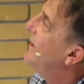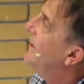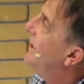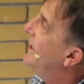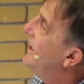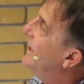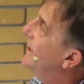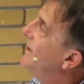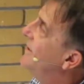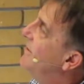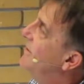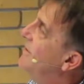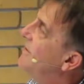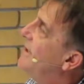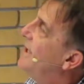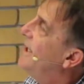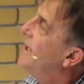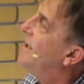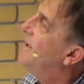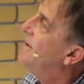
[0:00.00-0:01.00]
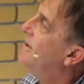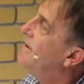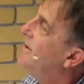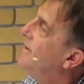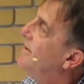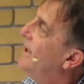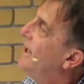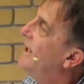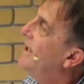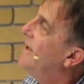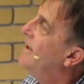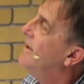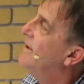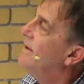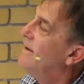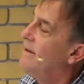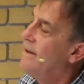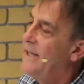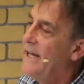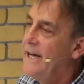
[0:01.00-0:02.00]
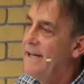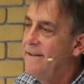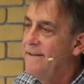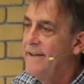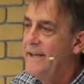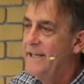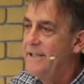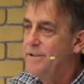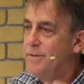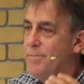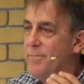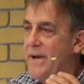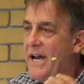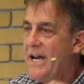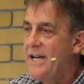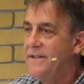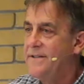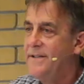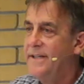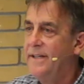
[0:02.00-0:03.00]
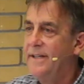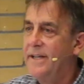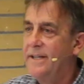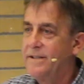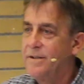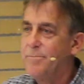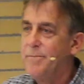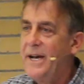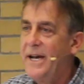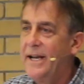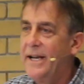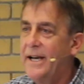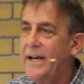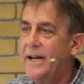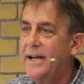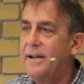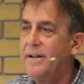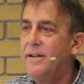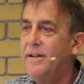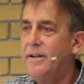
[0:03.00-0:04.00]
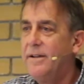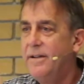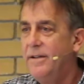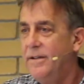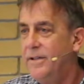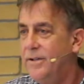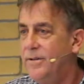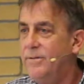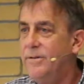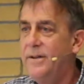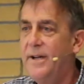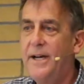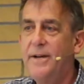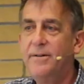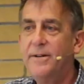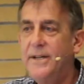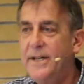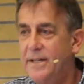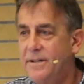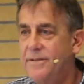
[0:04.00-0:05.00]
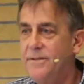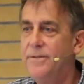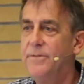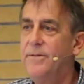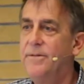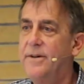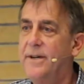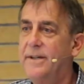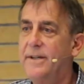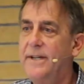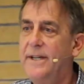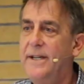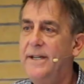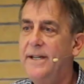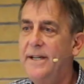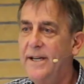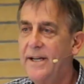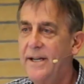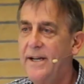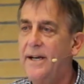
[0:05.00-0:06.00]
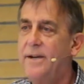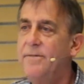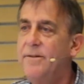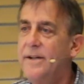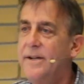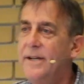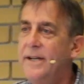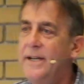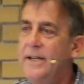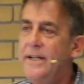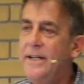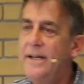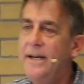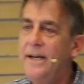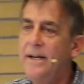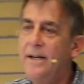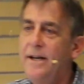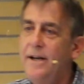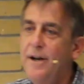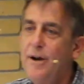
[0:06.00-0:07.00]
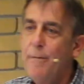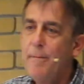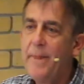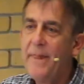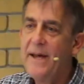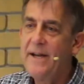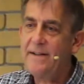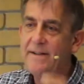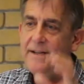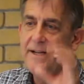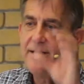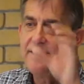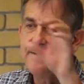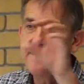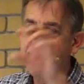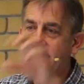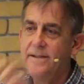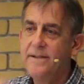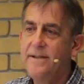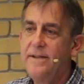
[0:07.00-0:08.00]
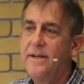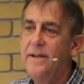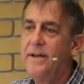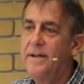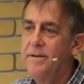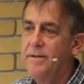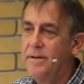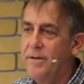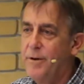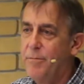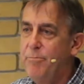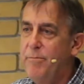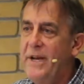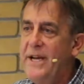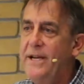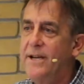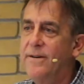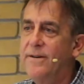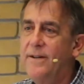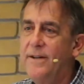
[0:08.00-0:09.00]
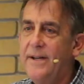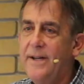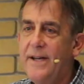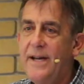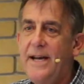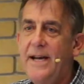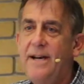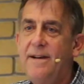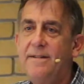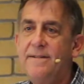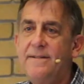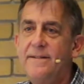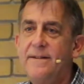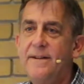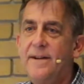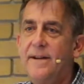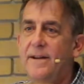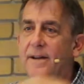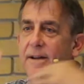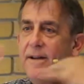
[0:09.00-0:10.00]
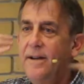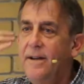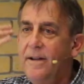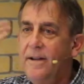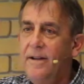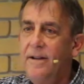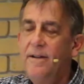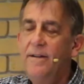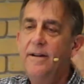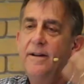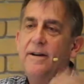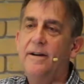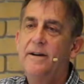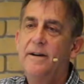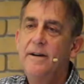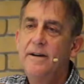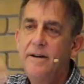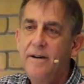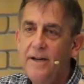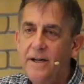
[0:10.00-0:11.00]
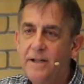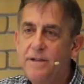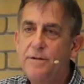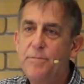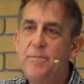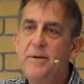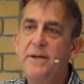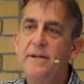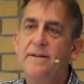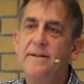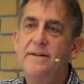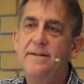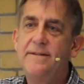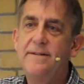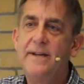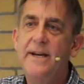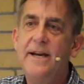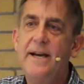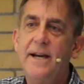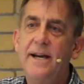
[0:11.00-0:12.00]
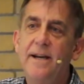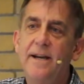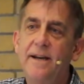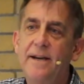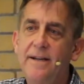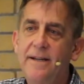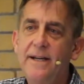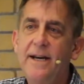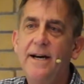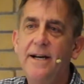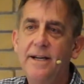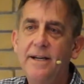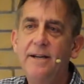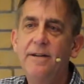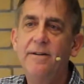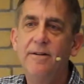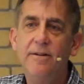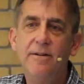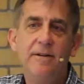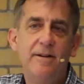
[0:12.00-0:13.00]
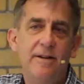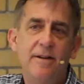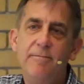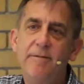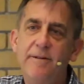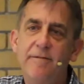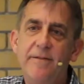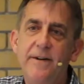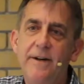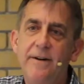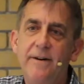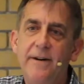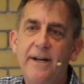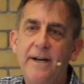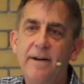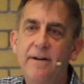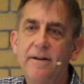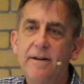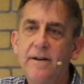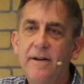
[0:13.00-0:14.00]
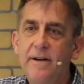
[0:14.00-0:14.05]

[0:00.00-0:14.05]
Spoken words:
He can do that, right? That takes matching, that's a baguette. I would guess you would want to eat that. I want to eat that. That takes a baker that has the chutzpah to say, yeah, I can do it. Let me figure it out.